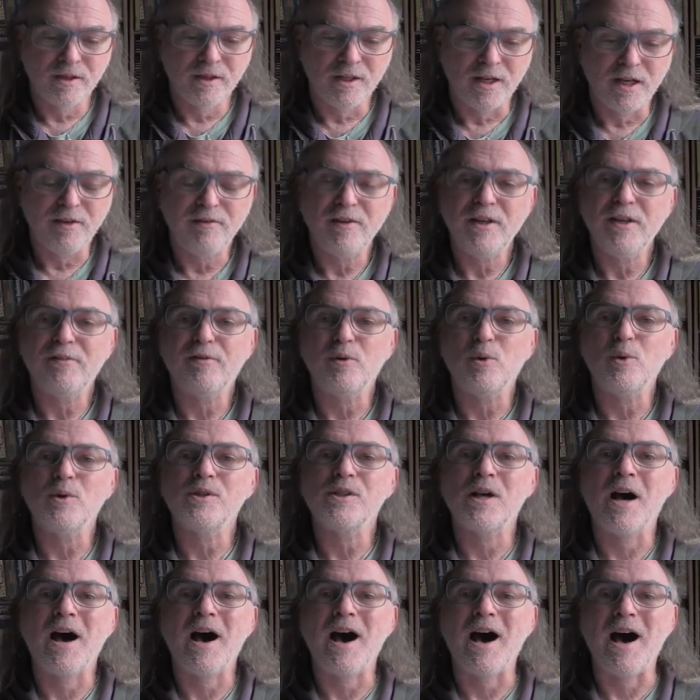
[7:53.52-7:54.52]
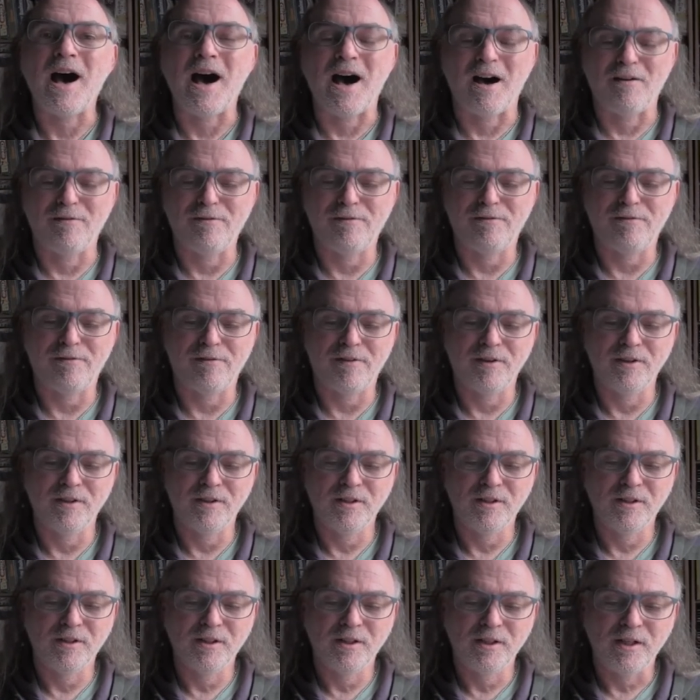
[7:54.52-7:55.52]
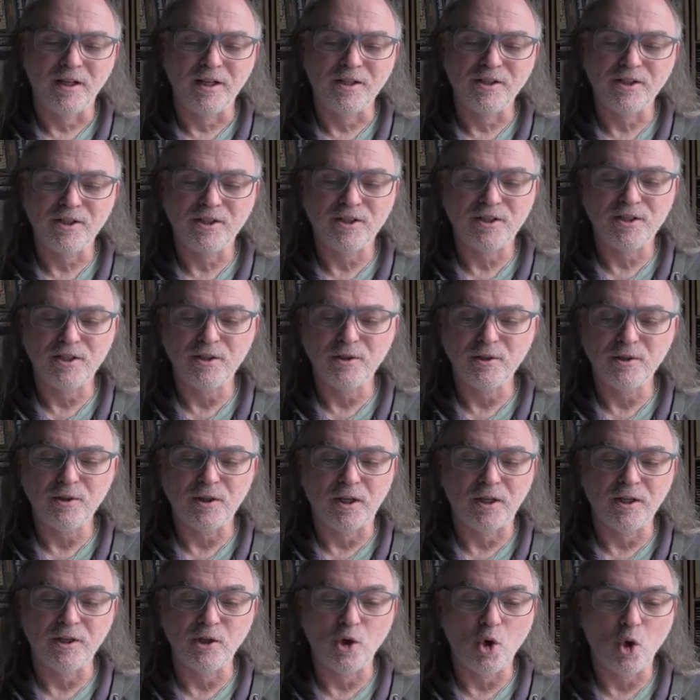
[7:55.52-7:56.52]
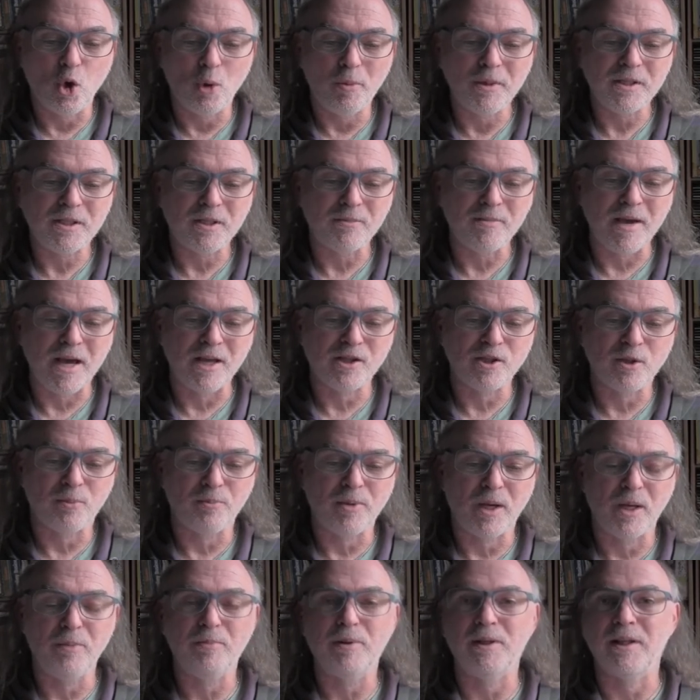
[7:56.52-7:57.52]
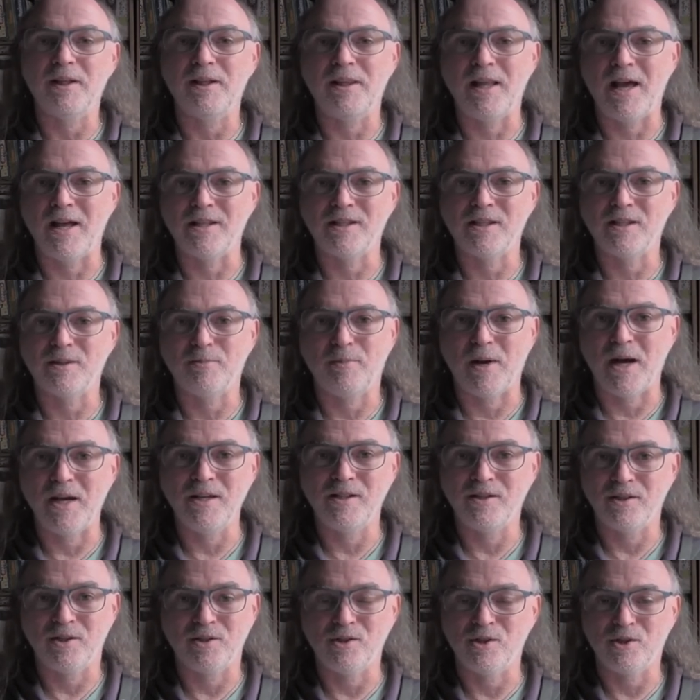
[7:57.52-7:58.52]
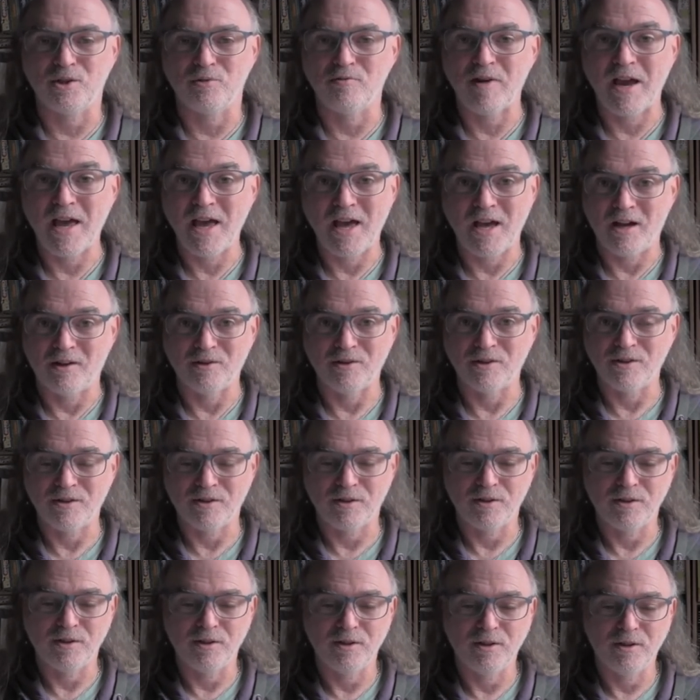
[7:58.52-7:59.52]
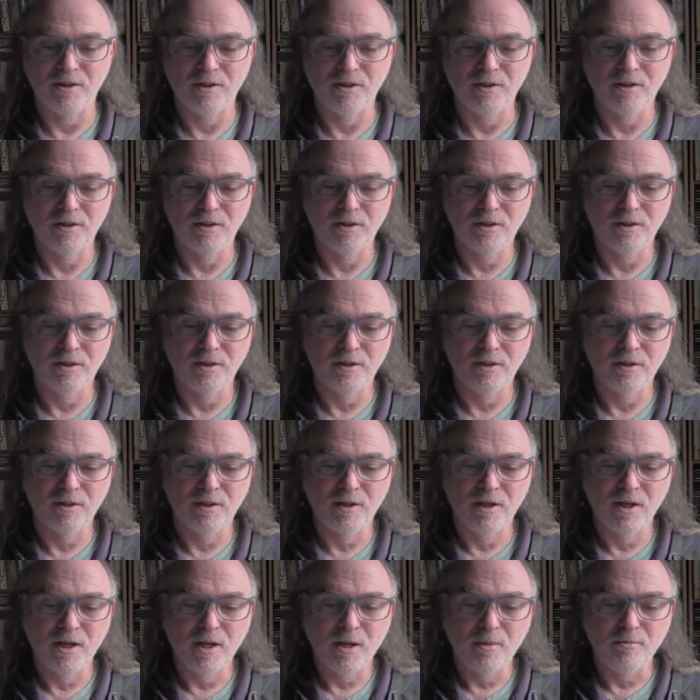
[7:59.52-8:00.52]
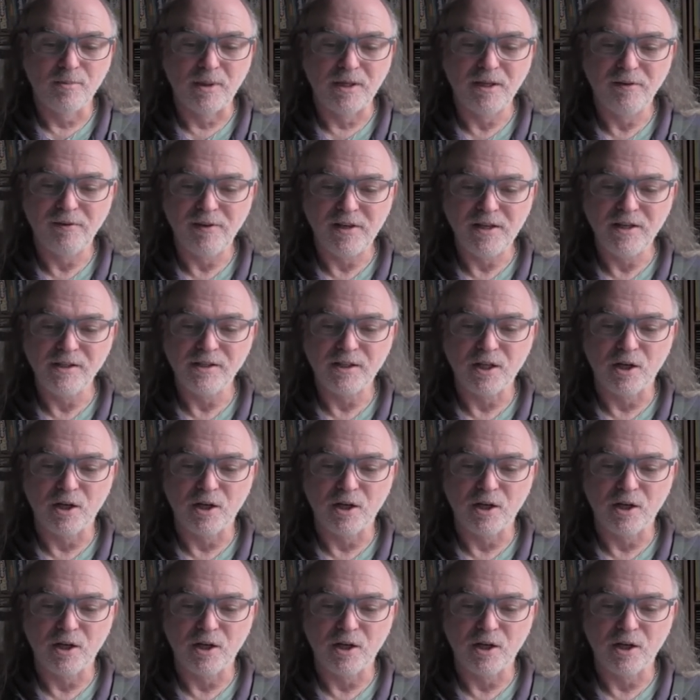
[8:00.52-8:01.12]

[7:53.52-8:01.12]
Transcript: even if it was half, it's still enormous amounts of people in that space and surrounds. But if he is